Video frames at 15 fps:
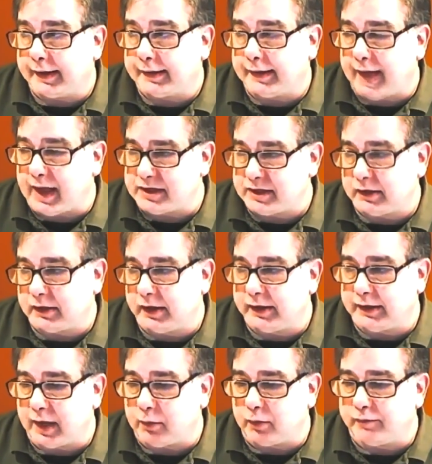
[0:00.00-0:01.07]
Classically,
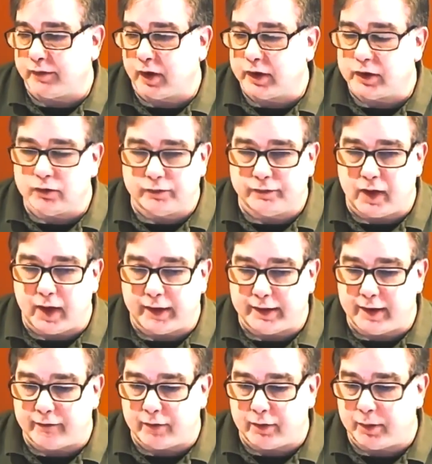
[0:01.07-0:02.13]
they were very unified
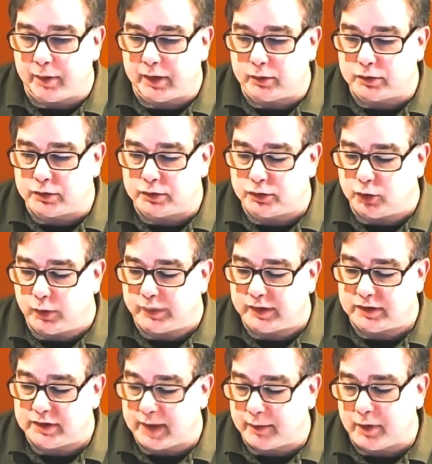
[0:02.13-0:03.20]
and everybody was doing the
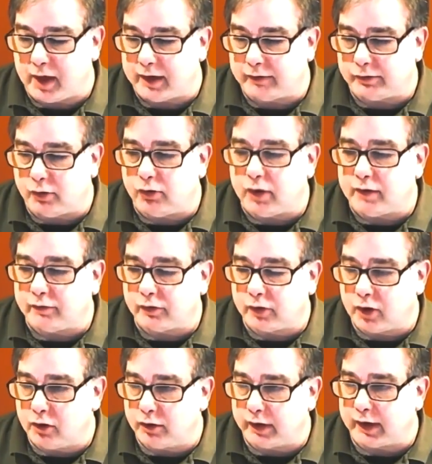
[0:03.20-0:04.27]
same kind of low-level
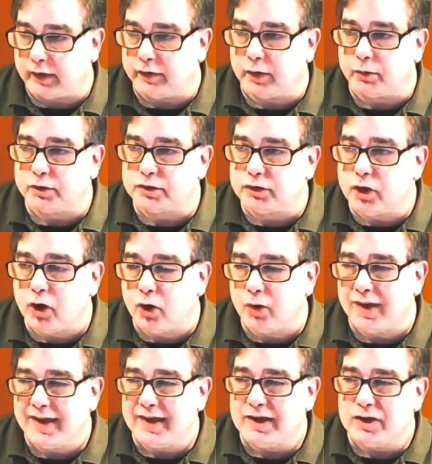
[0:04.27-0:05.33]
coding, and there was
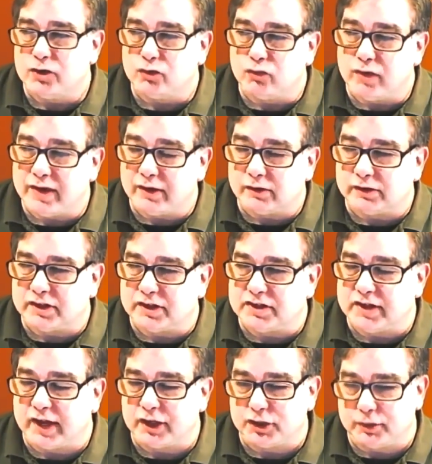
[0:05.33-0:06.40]
no real
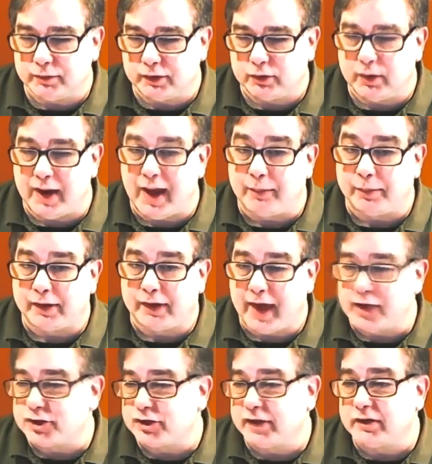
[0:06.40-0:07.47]
distinction between
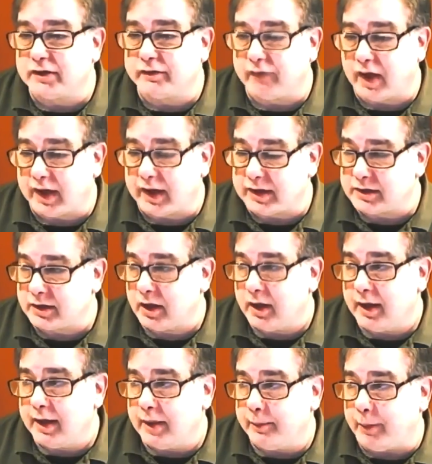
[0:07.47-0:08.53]
application and device.
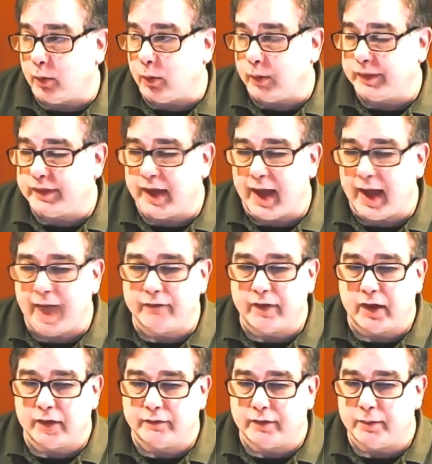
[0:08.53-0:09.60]
But with the
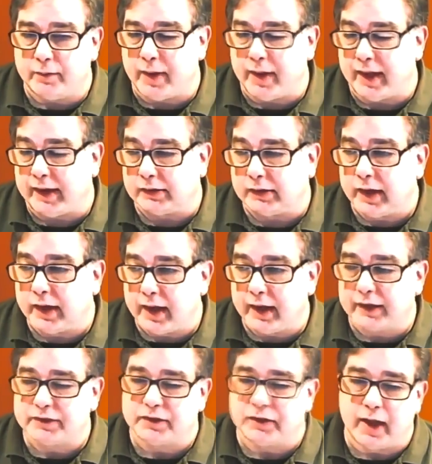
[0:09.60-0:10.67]
advent of embedding
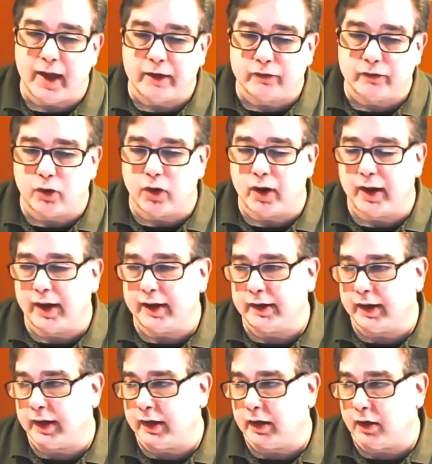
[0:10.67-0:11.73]
Linux and
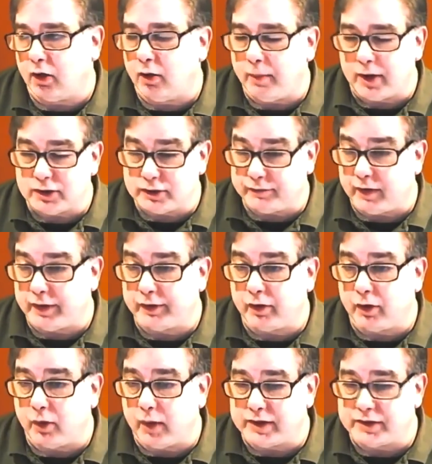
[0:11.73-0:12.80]
Android and a whole bunch of other
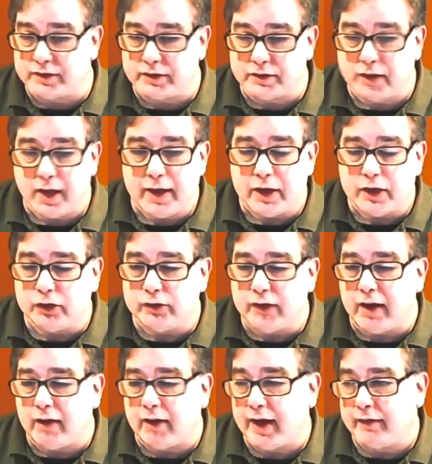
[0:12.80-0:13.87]
OSs, you
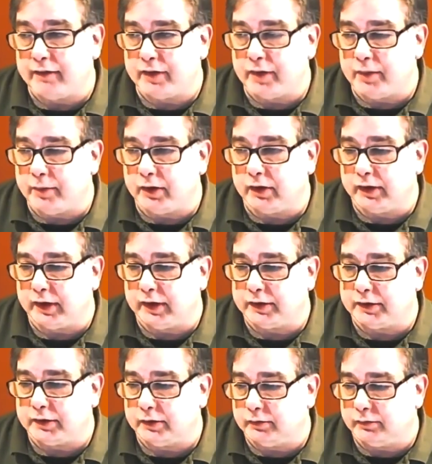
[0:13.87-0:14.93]
now have the ability
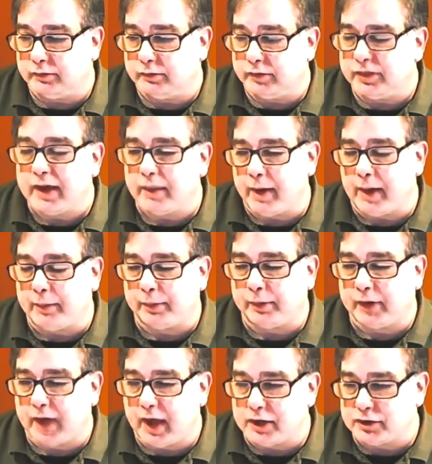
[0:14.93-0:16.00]
to think about
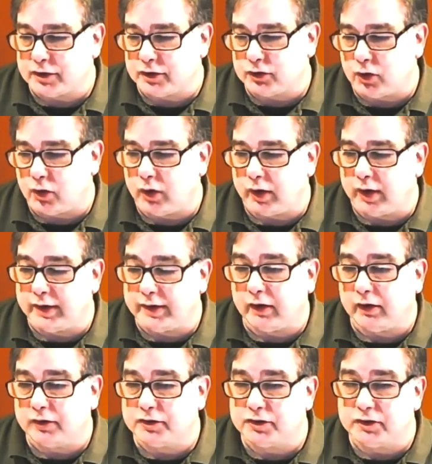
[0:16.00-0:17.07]
applications on an
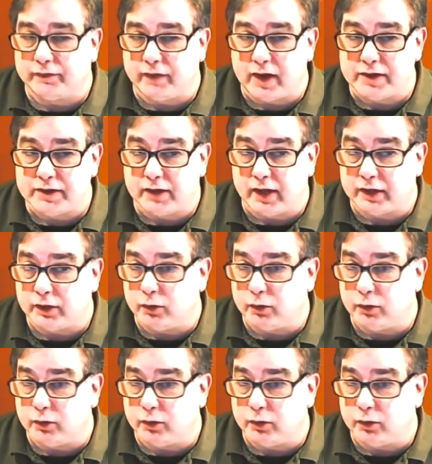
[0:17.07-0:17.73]
intelligent device